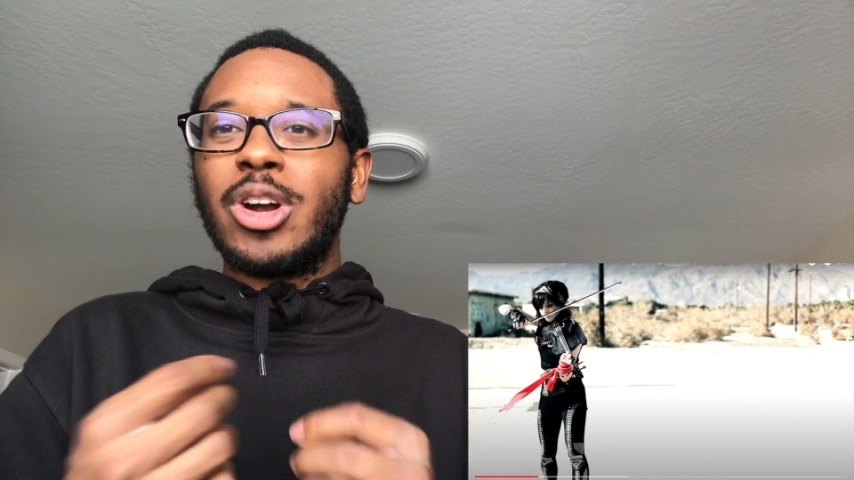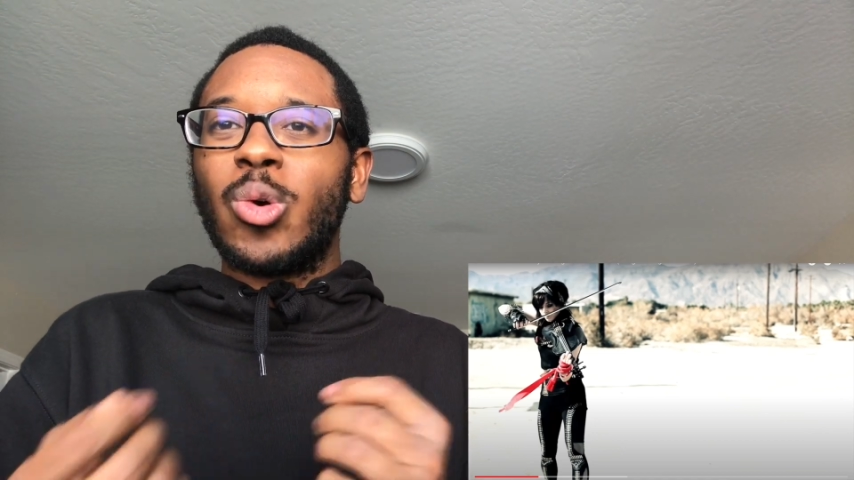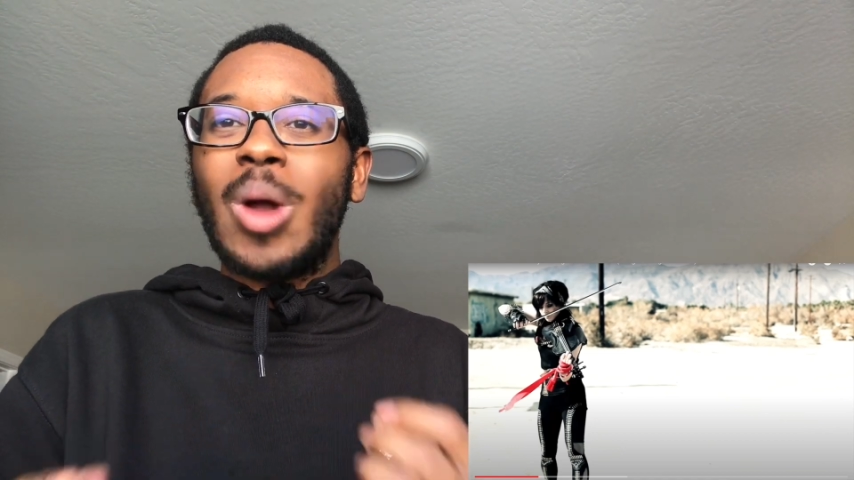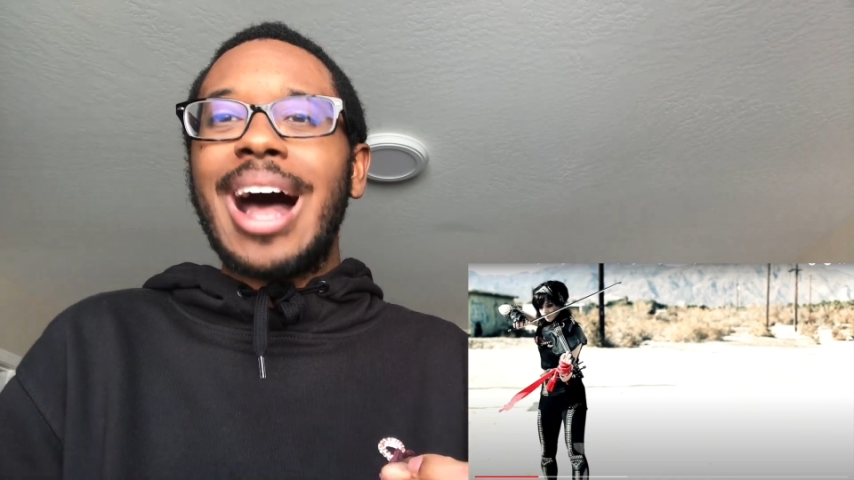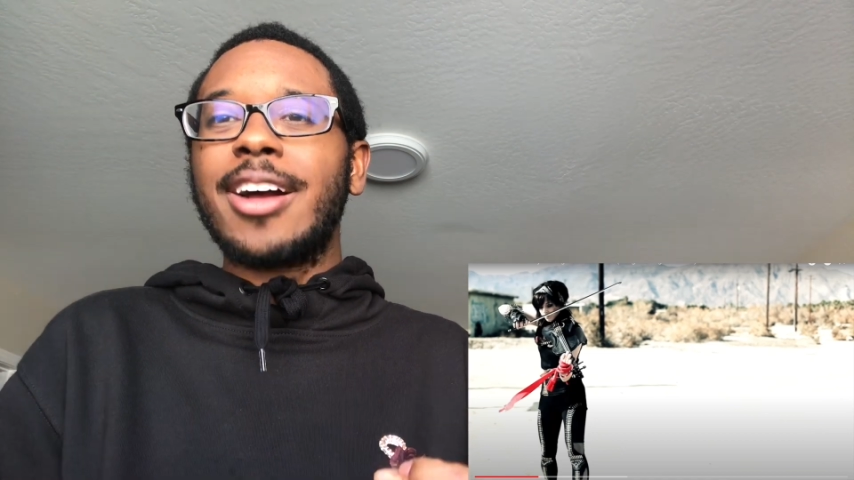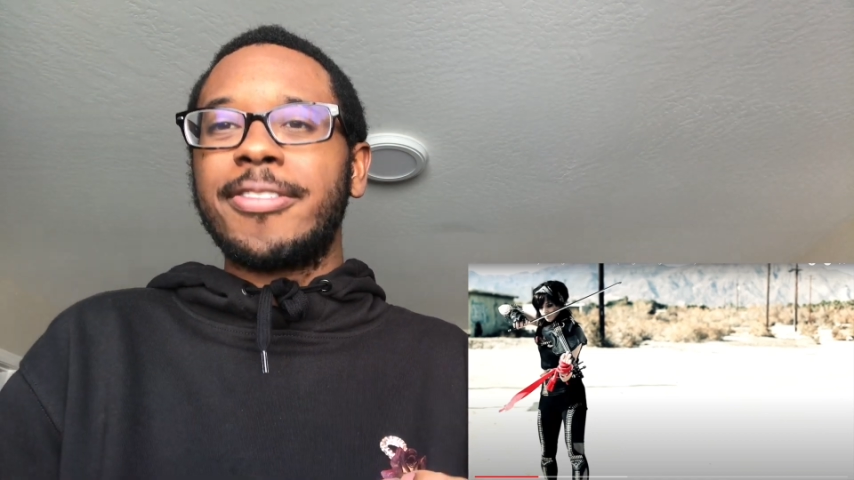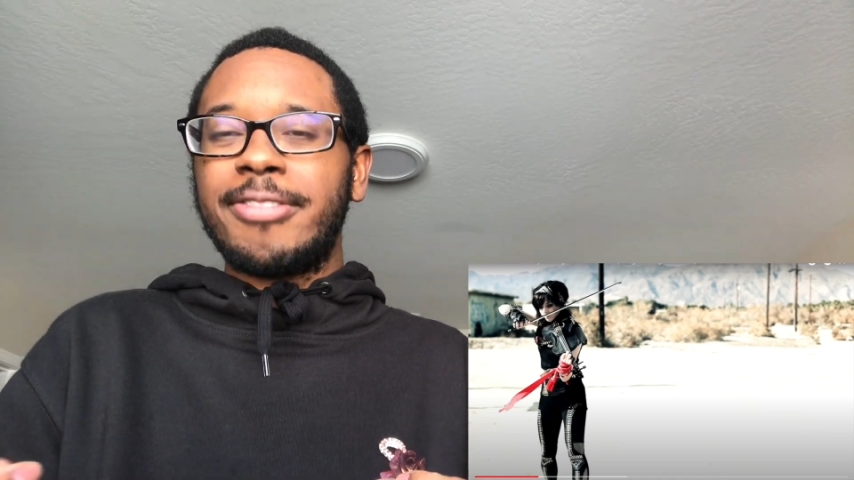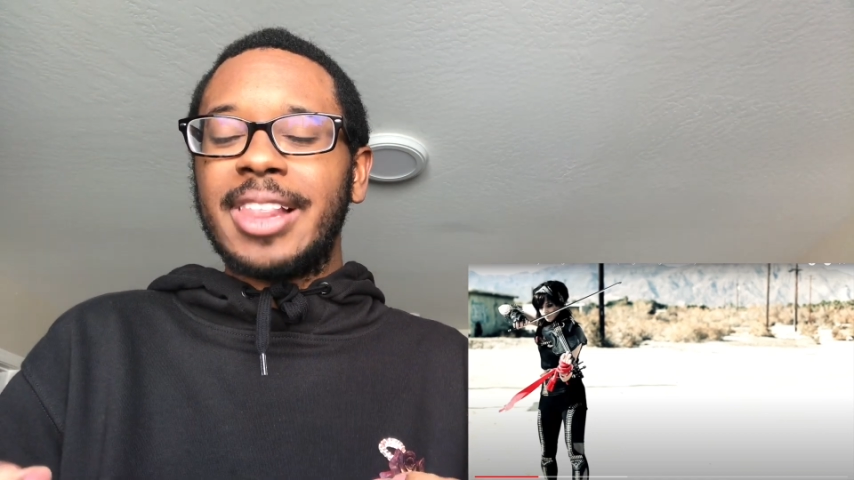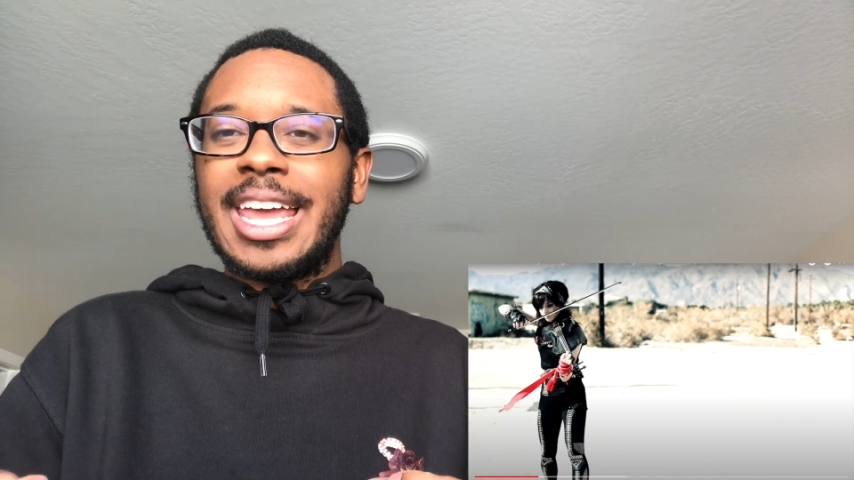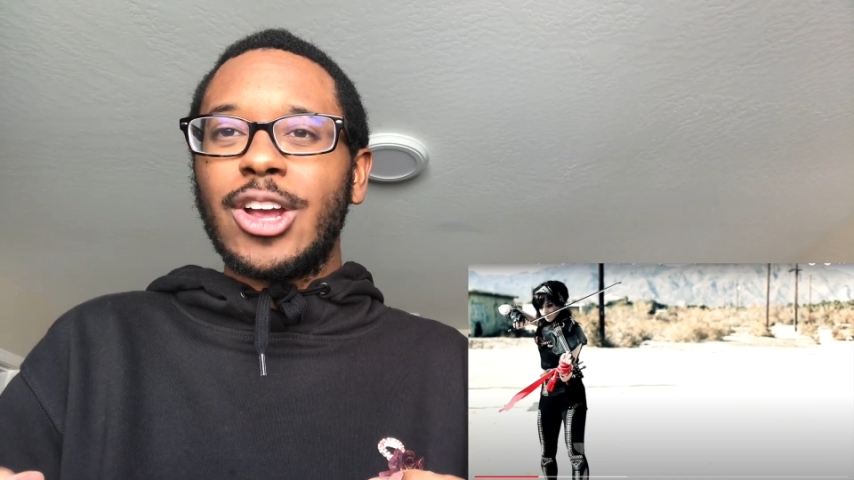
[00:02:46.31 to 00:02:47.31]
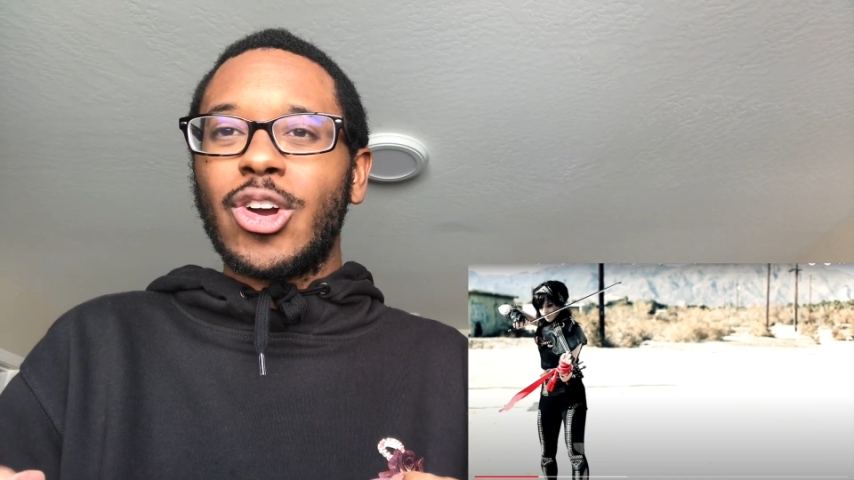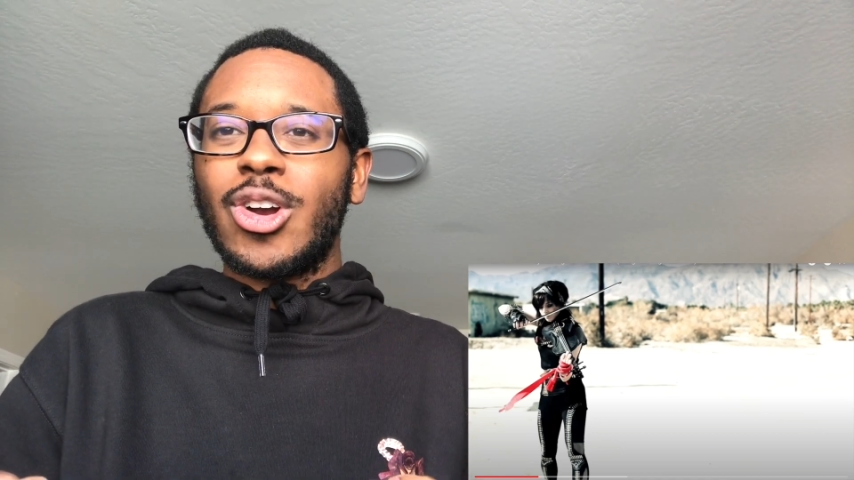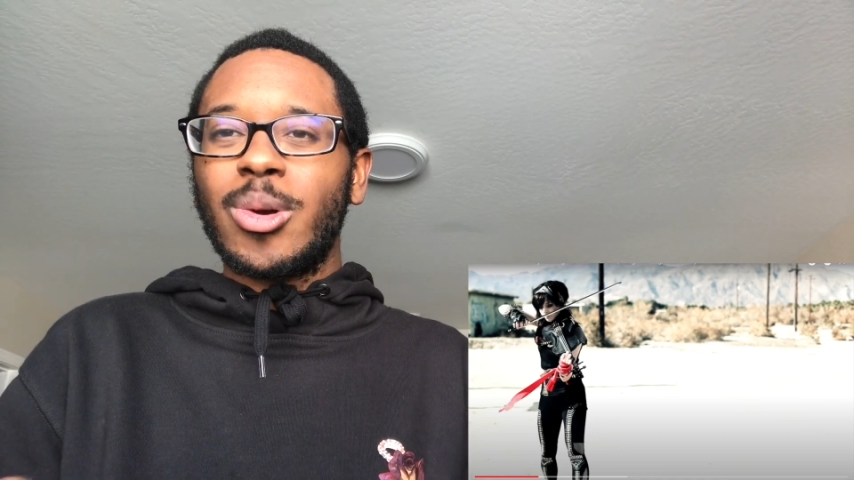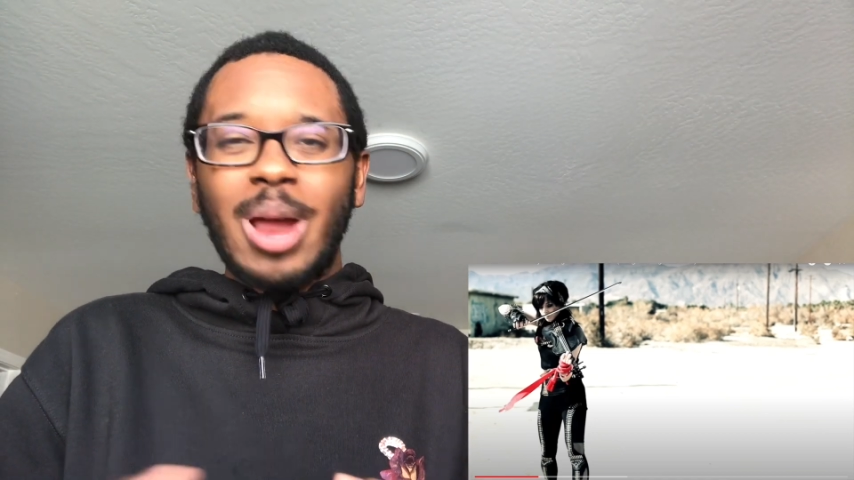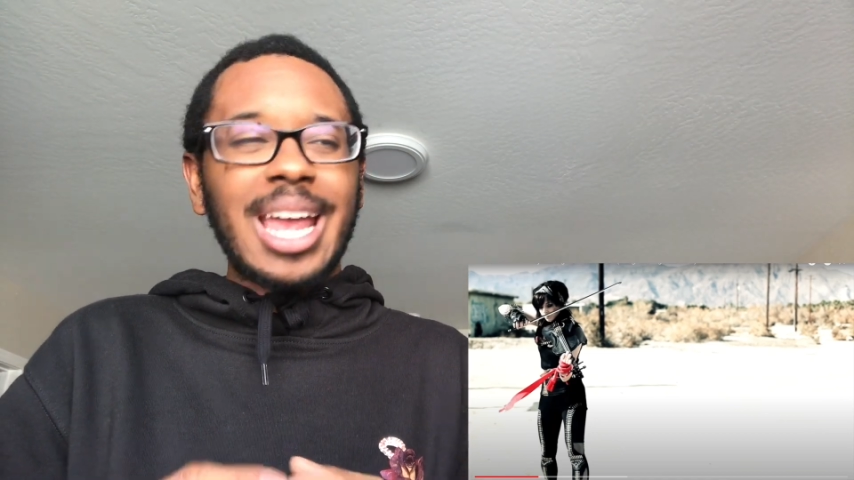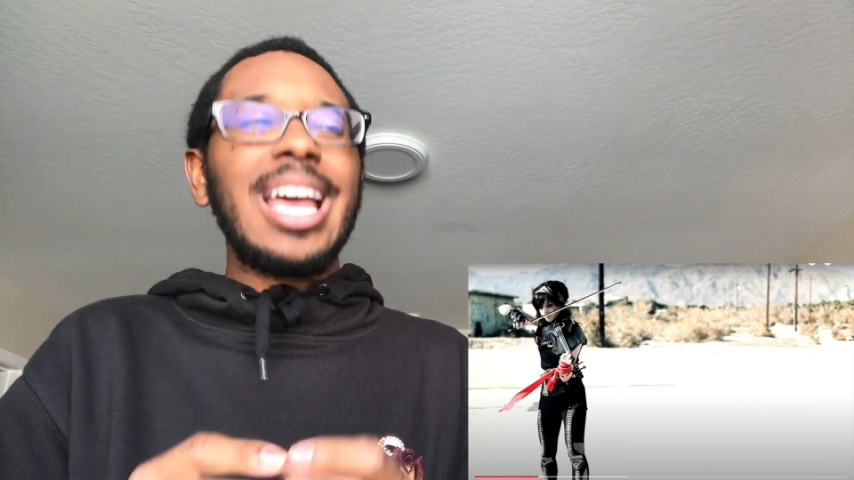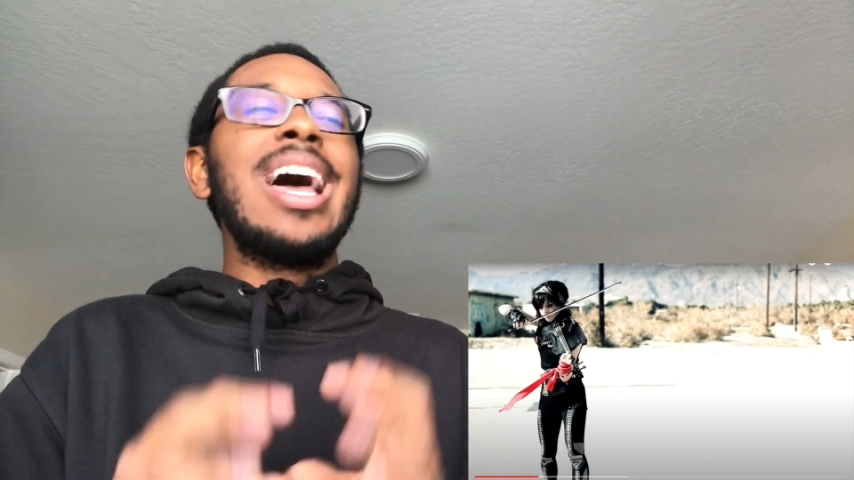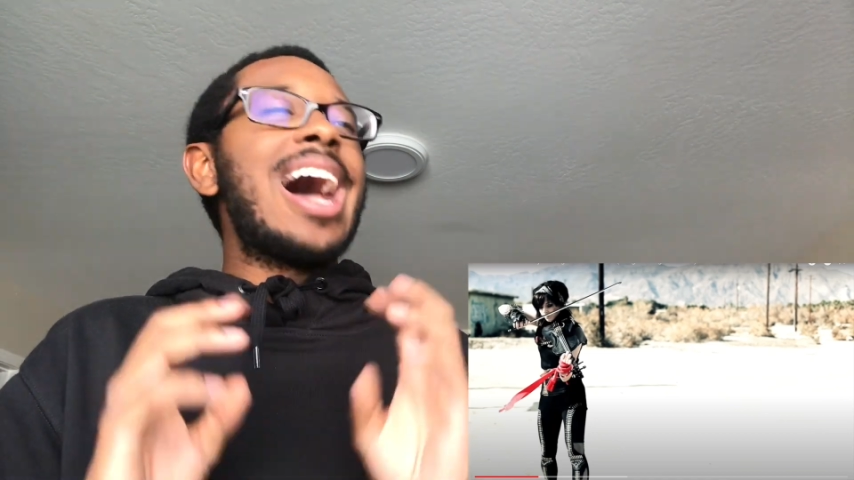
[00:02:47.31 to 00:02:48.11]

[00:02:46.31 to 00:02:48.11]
rock flair, right?